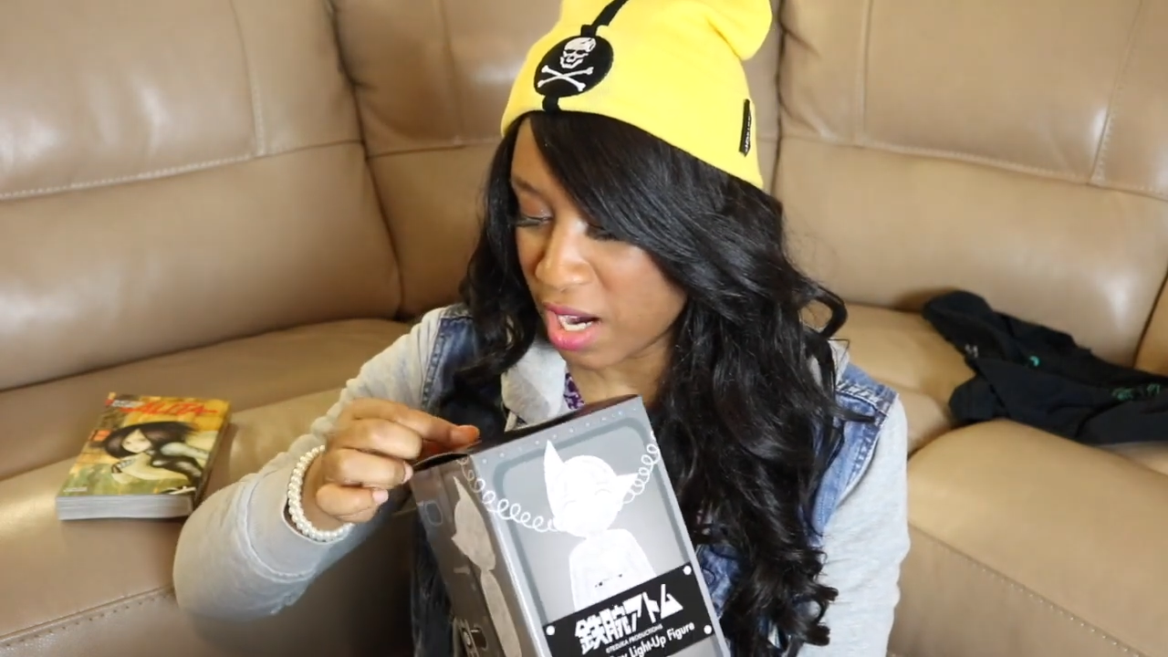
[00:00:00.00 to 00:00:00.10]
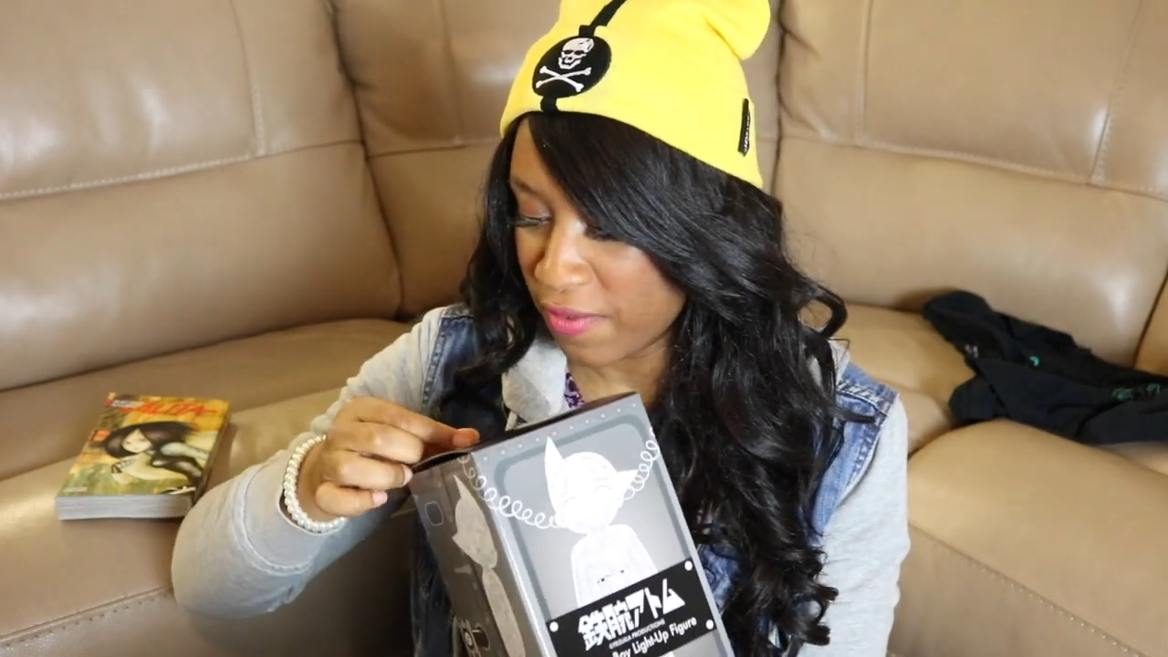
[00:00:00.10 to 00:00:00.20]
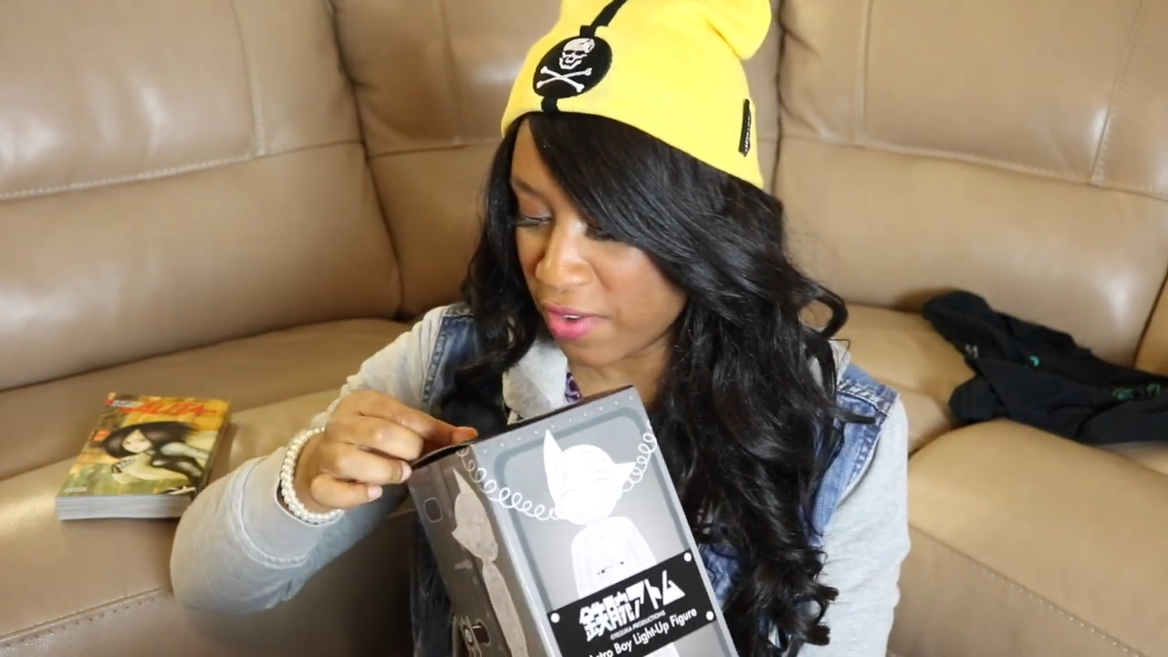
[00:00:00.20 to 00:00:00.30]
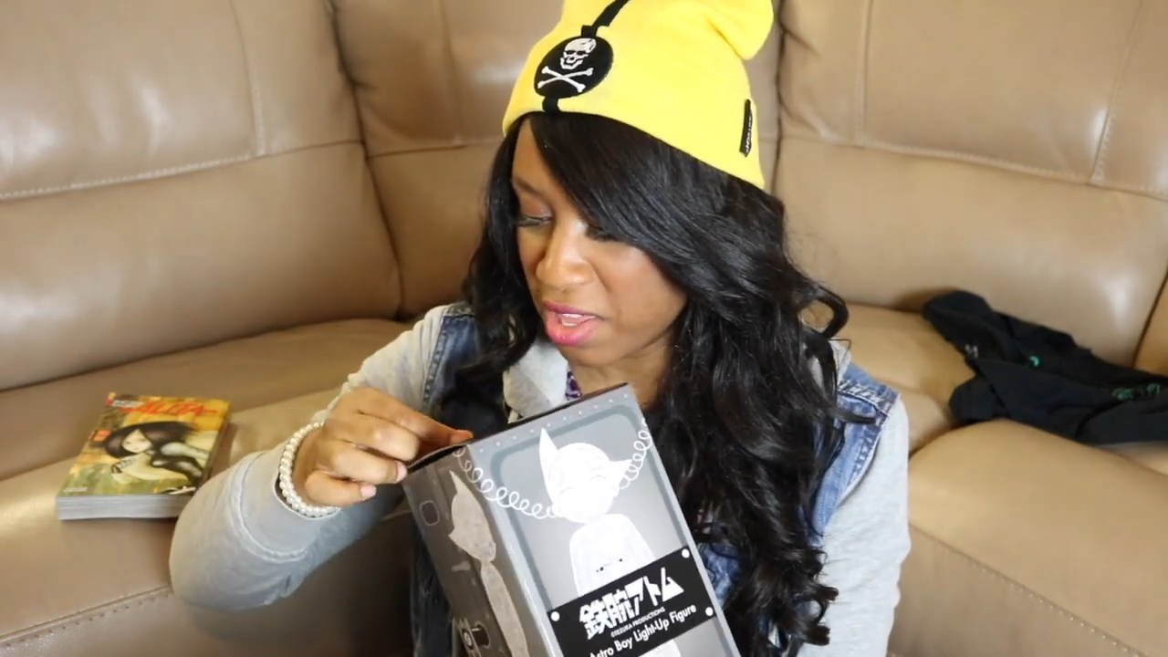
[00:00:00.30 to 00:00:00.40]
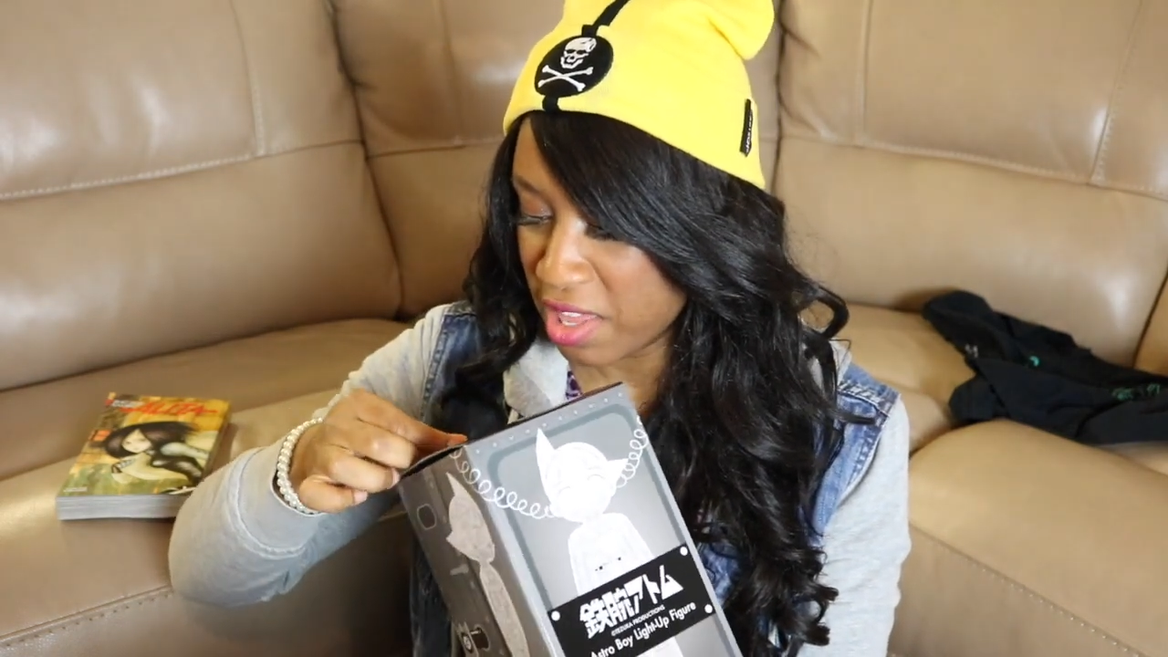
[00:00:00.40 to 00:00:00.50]
and
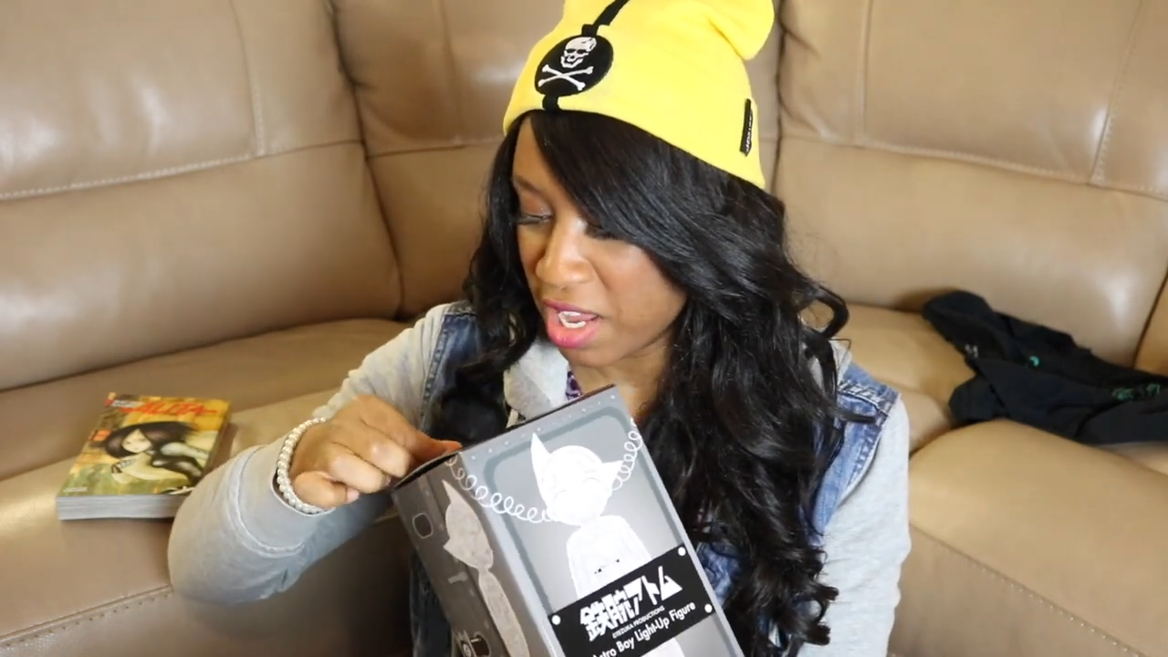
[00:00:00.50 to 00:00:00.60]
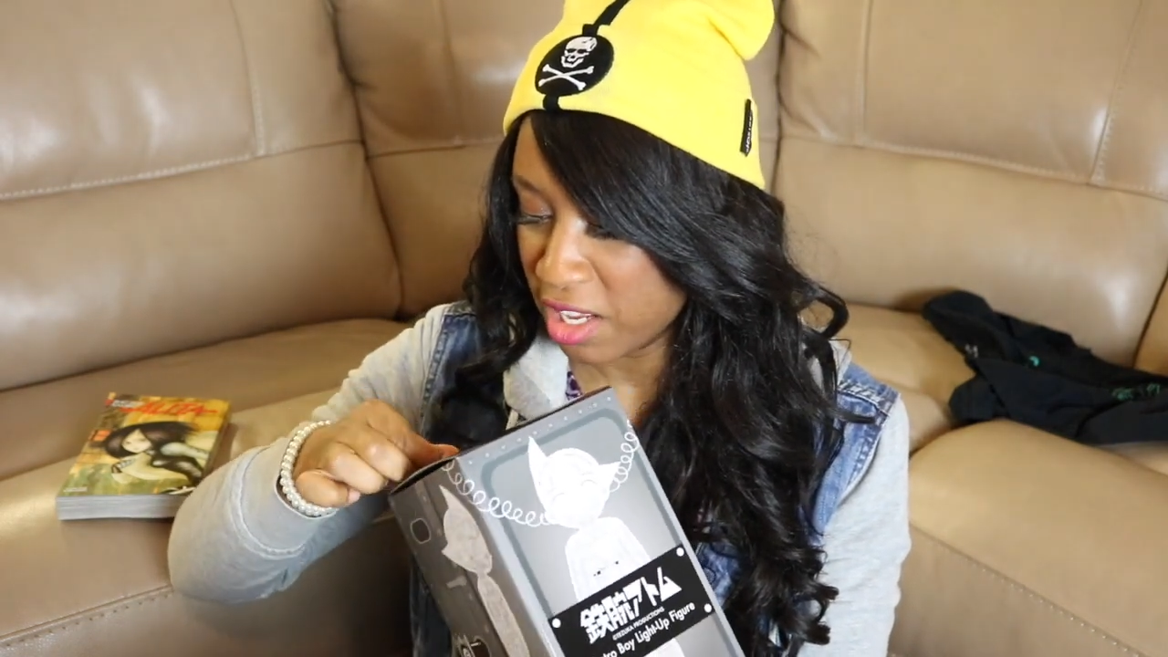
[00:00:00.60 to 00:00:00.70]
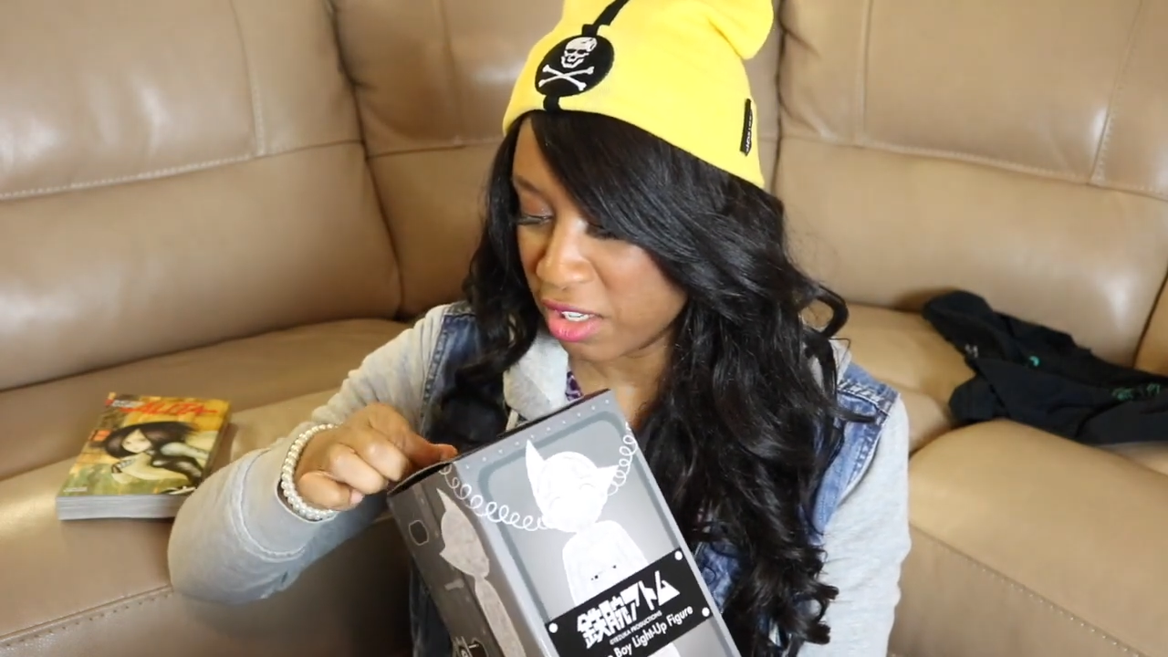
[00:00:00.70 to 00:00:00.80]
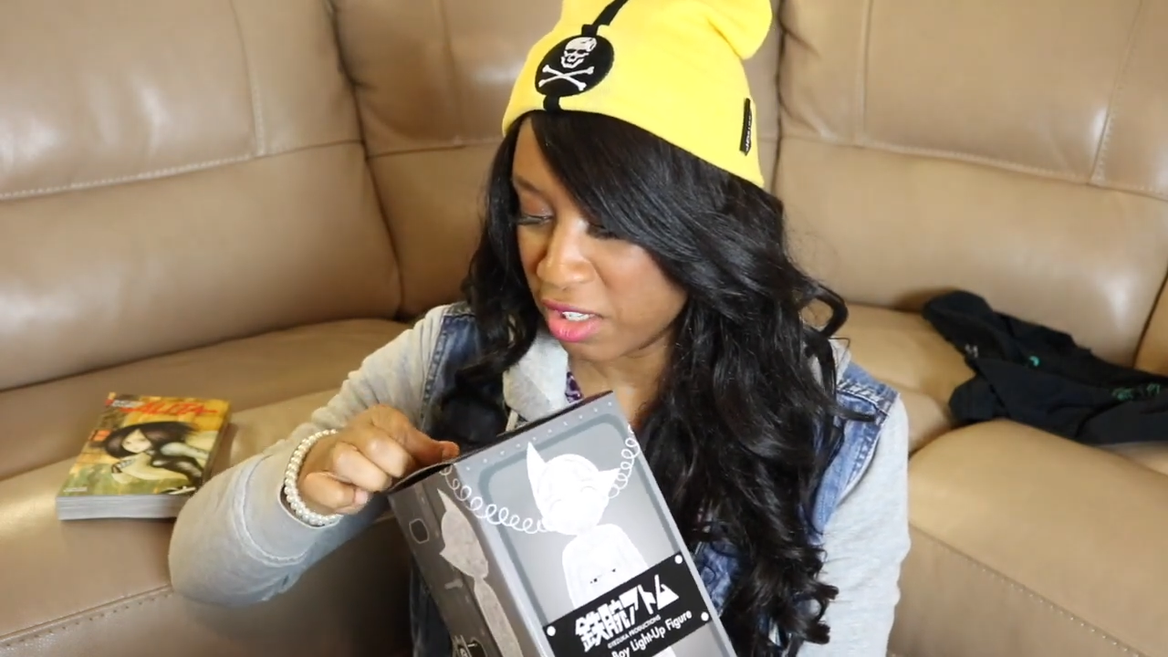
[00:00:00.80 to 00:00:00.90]
everything,